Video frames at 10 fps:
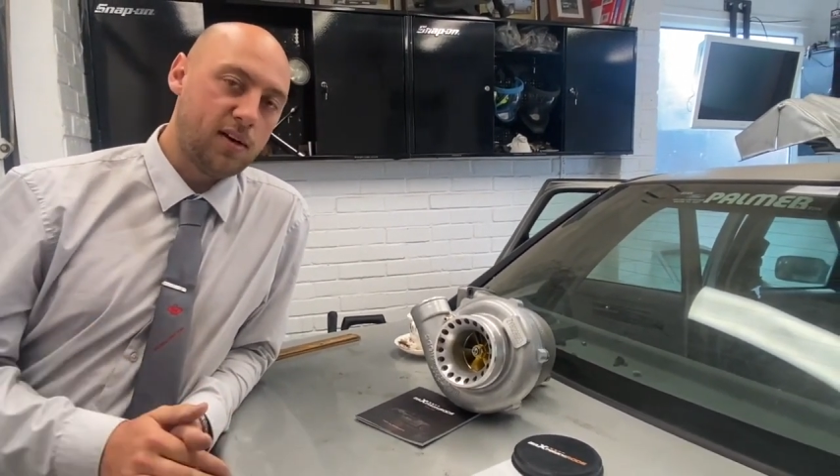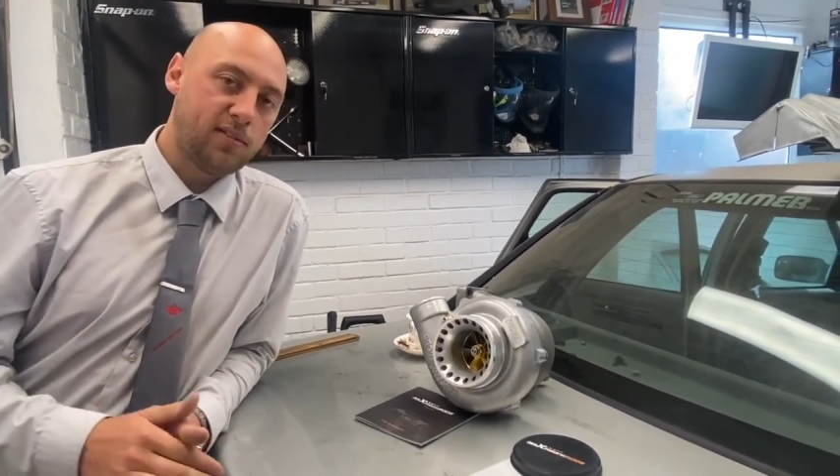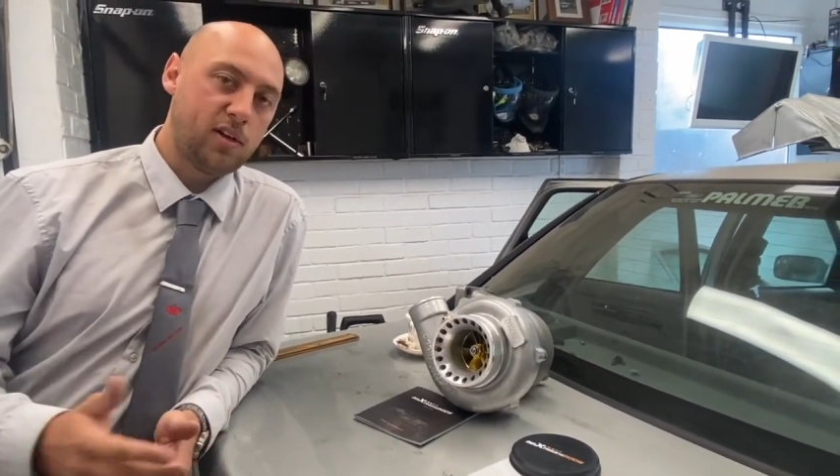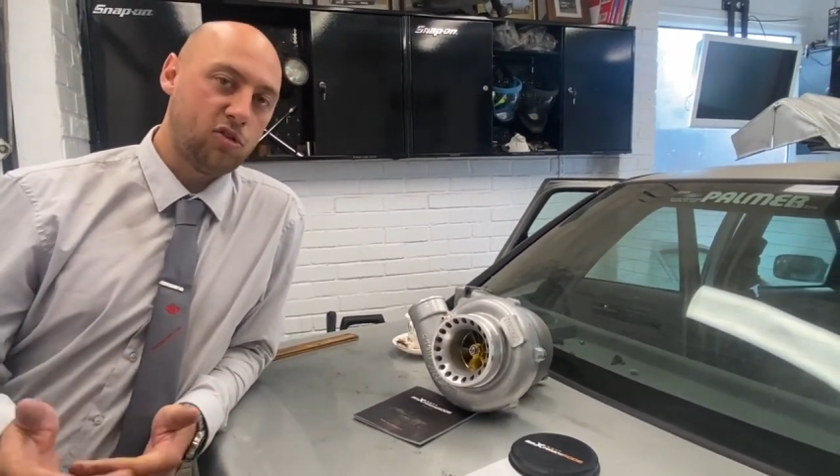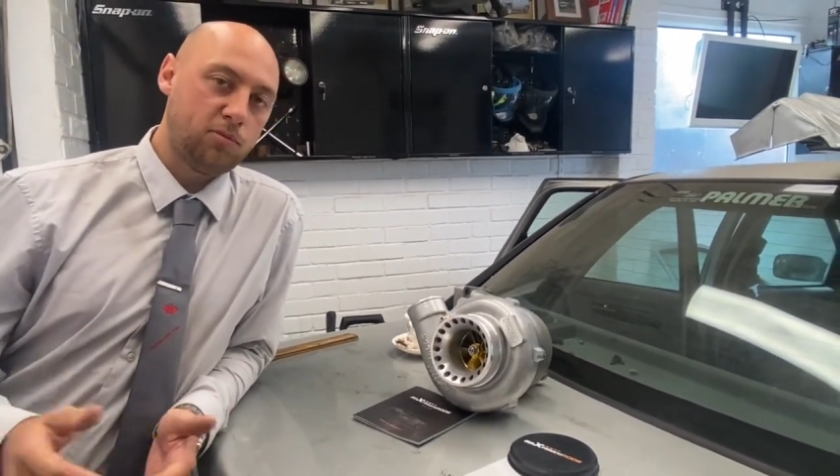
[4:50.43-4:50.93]

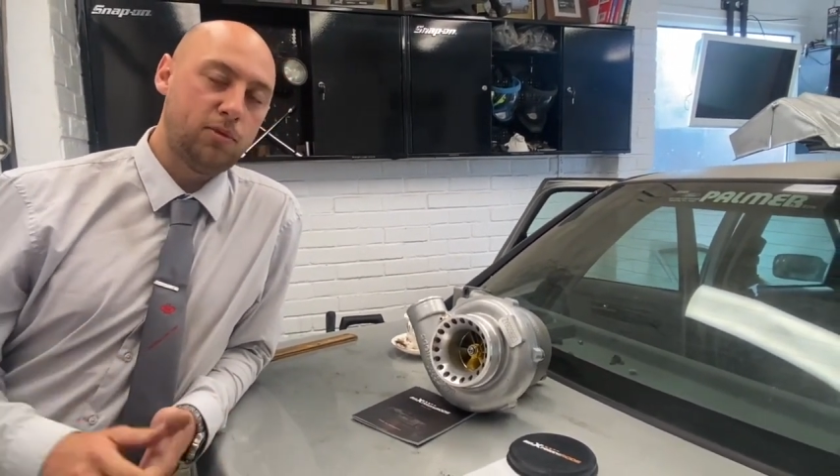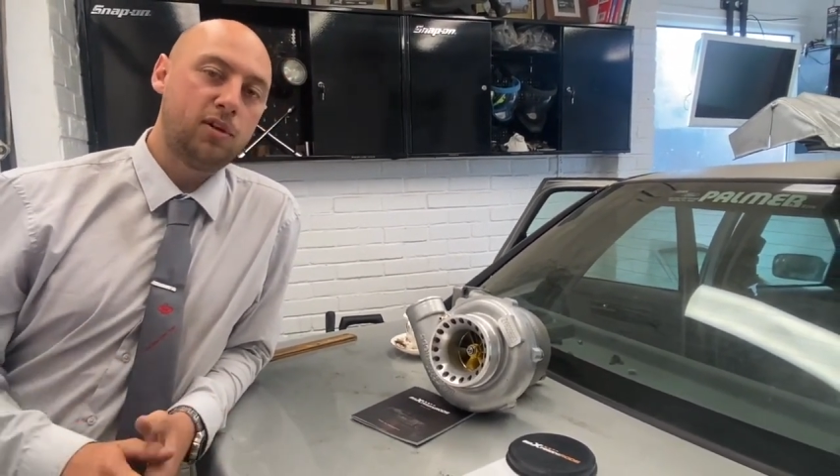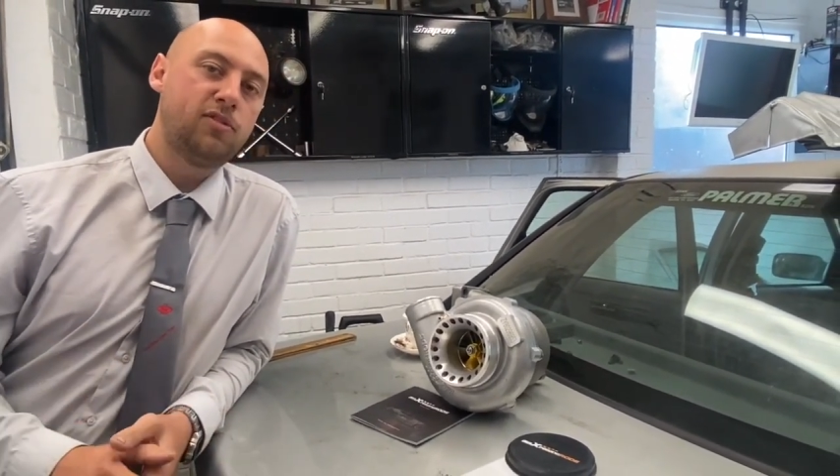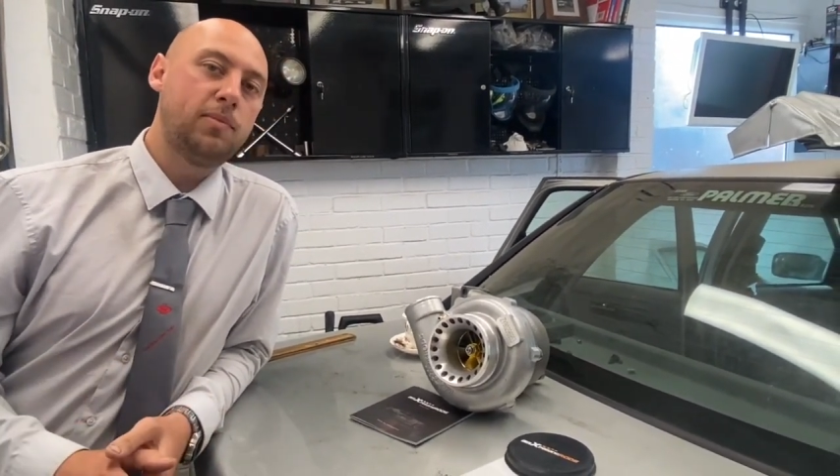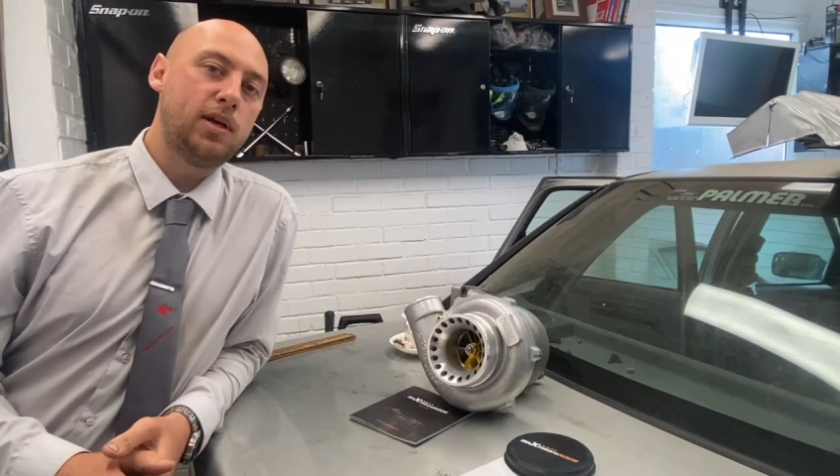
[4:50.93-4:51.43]
Send us some more
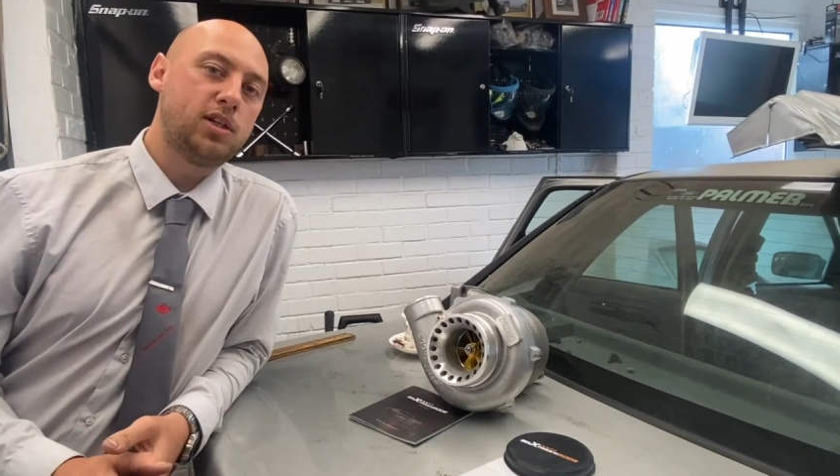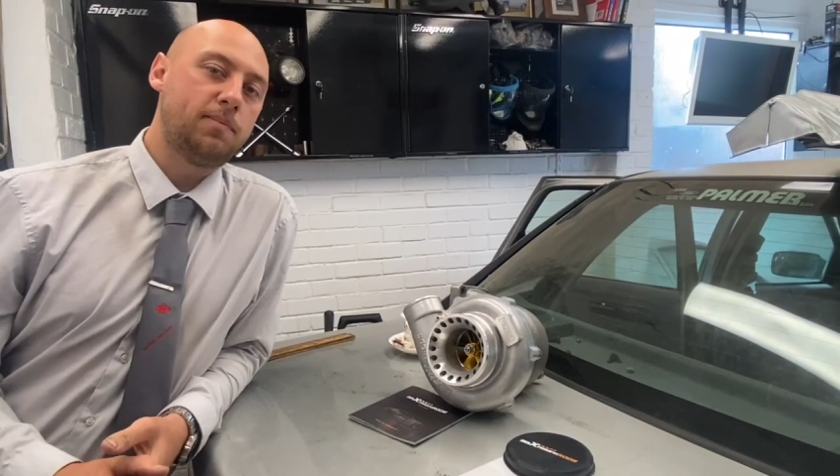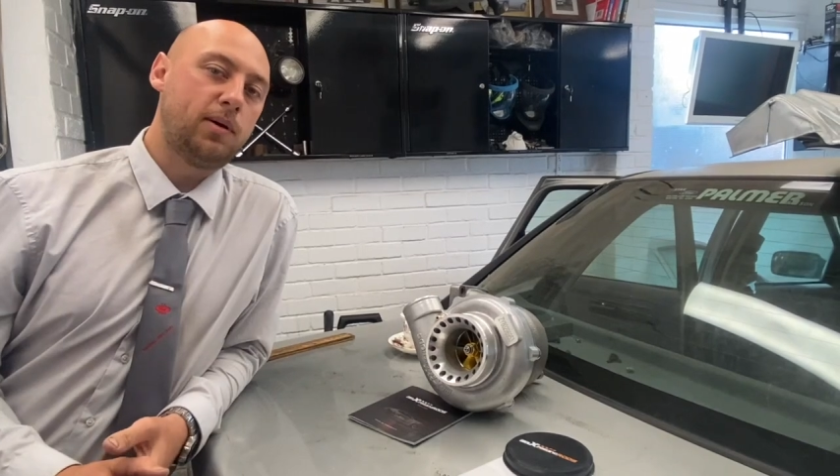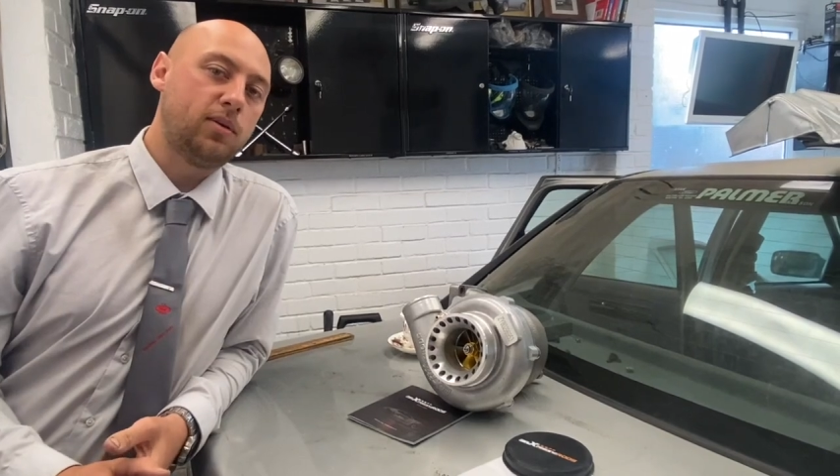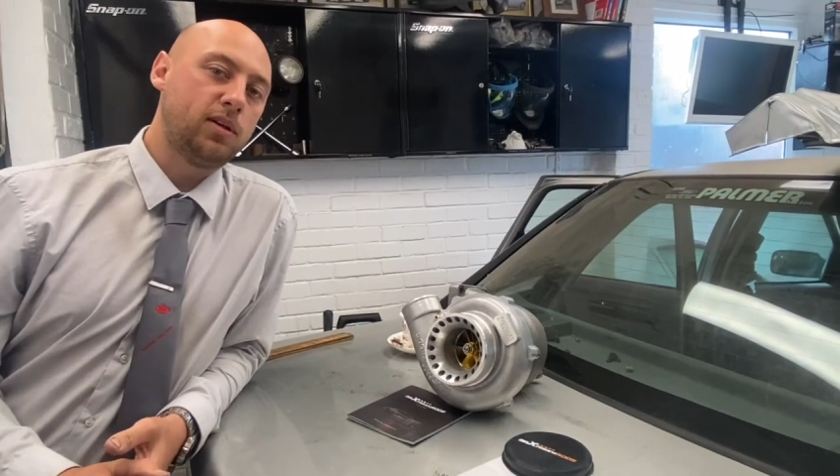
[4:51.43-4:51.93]
information
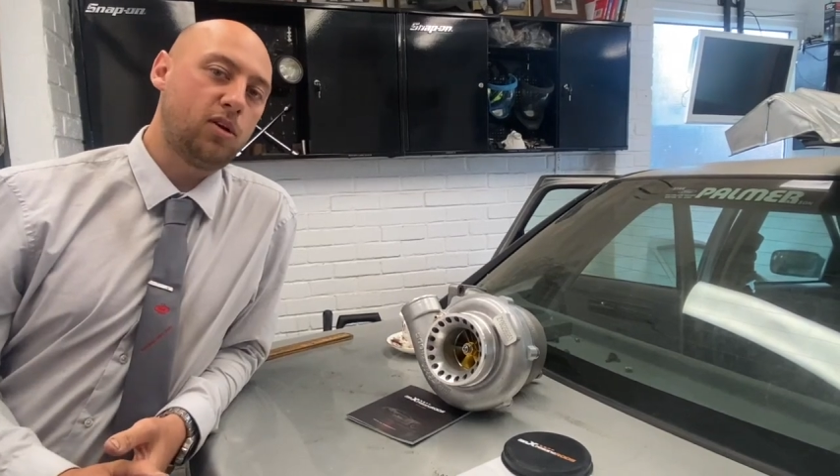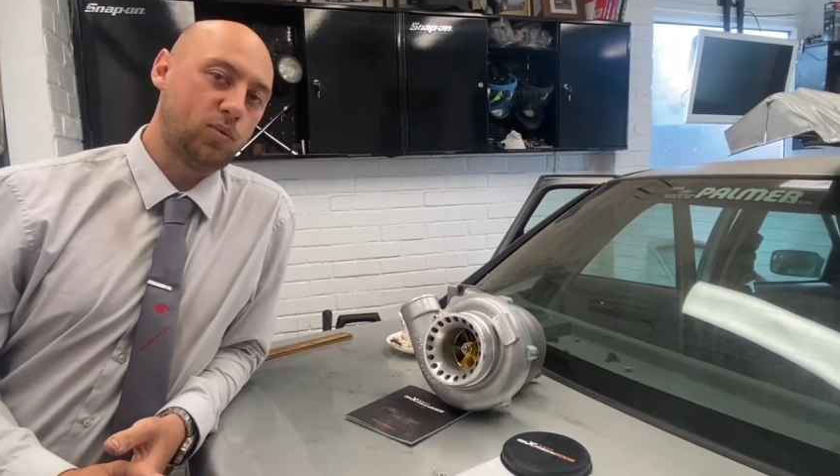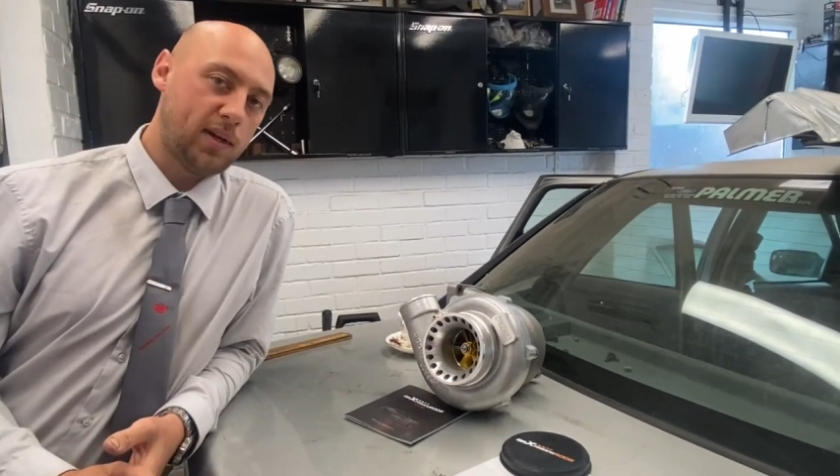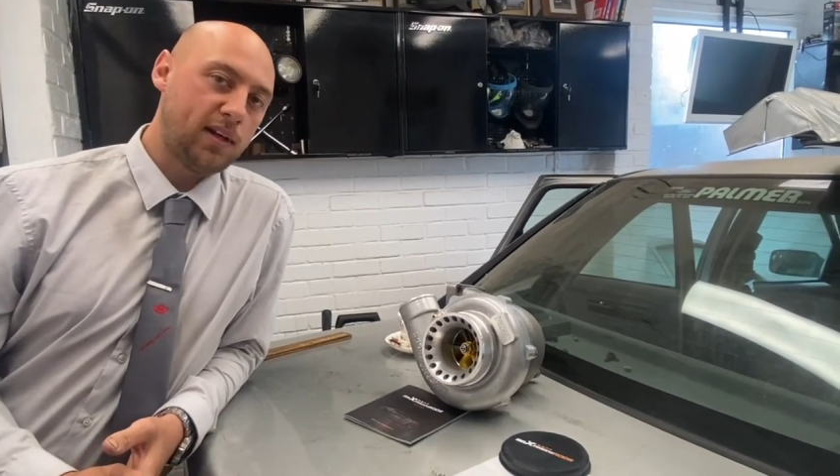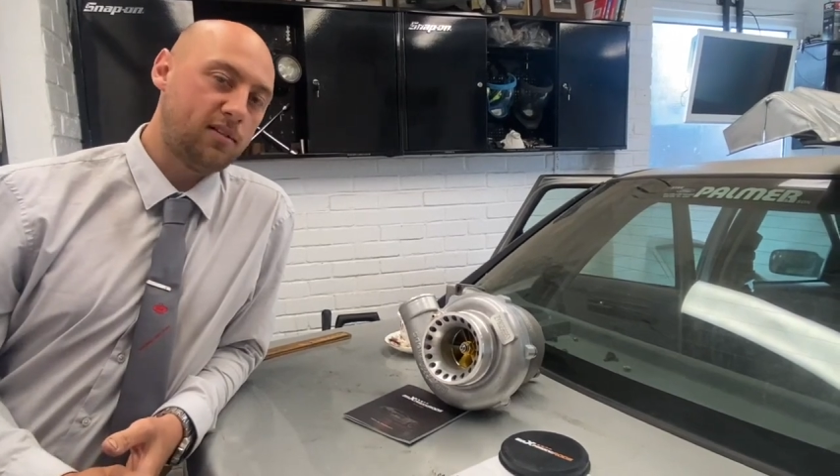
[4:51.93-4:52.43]
about it because
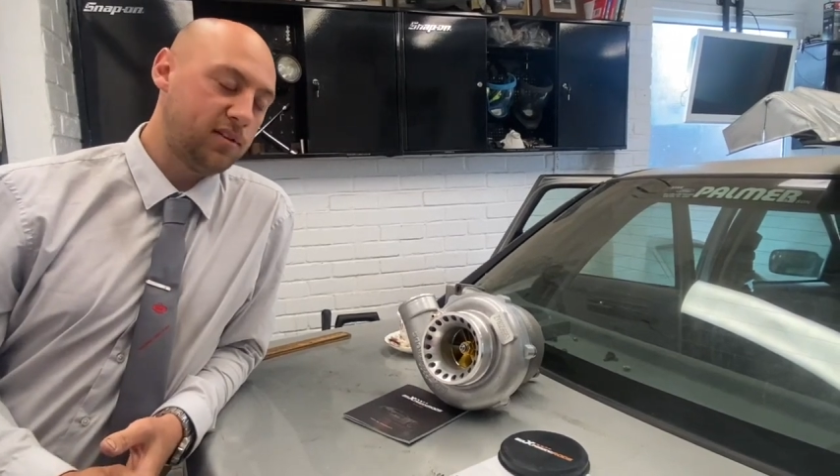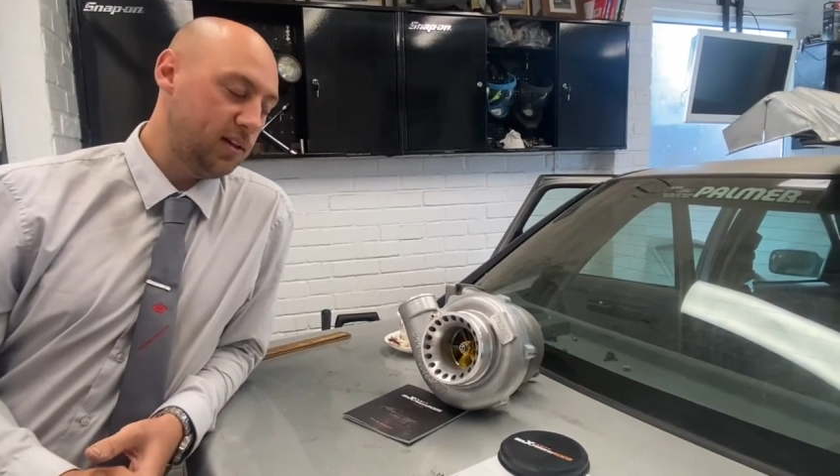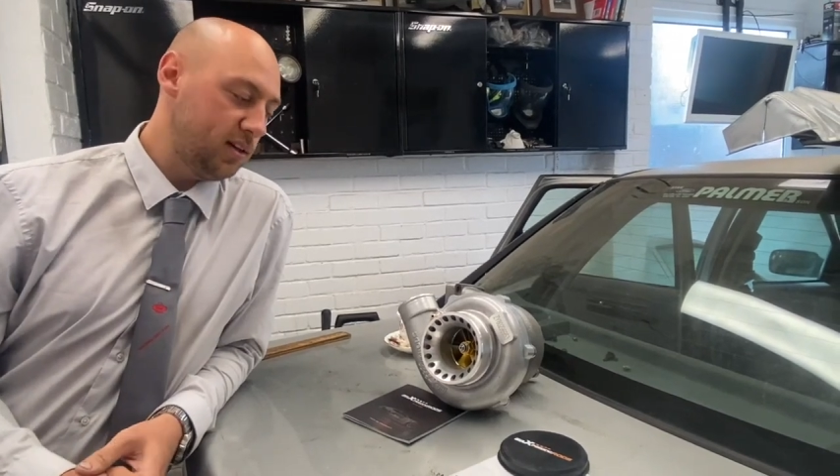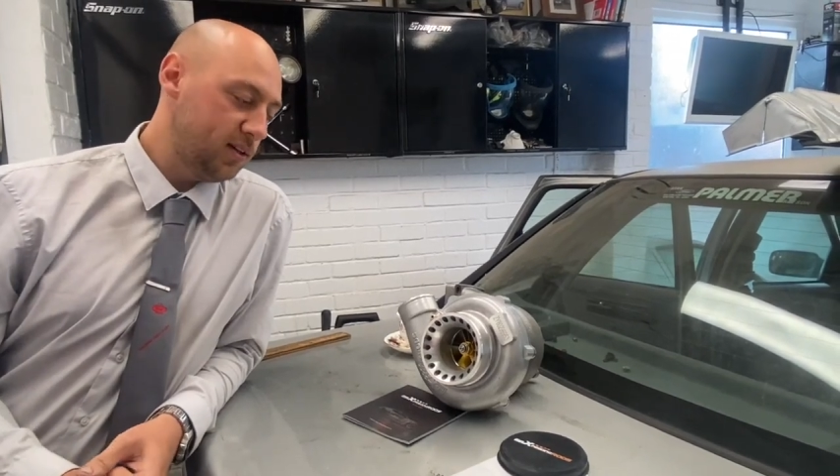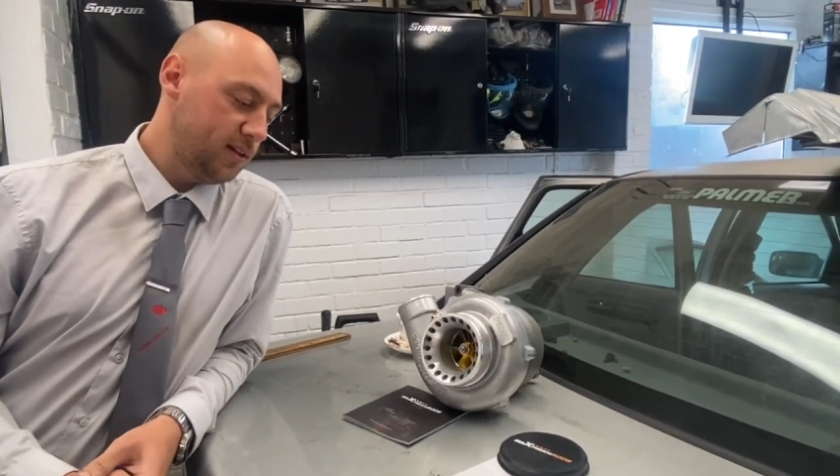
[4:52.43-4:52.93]
we'd like to see
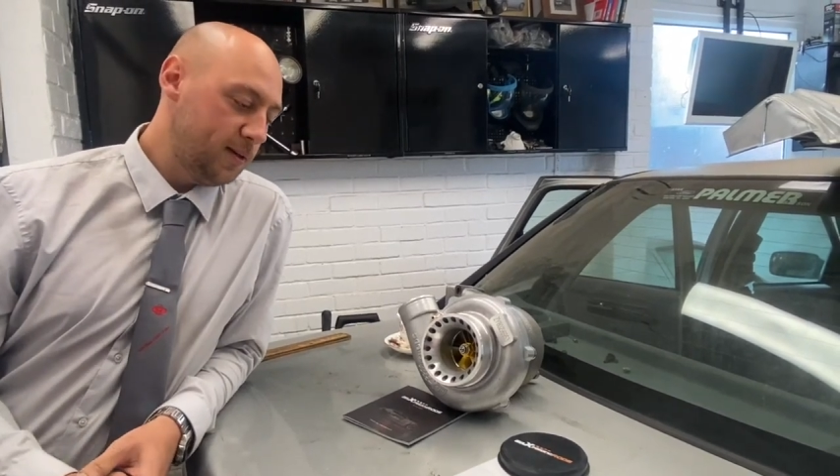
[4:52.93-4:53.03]
it.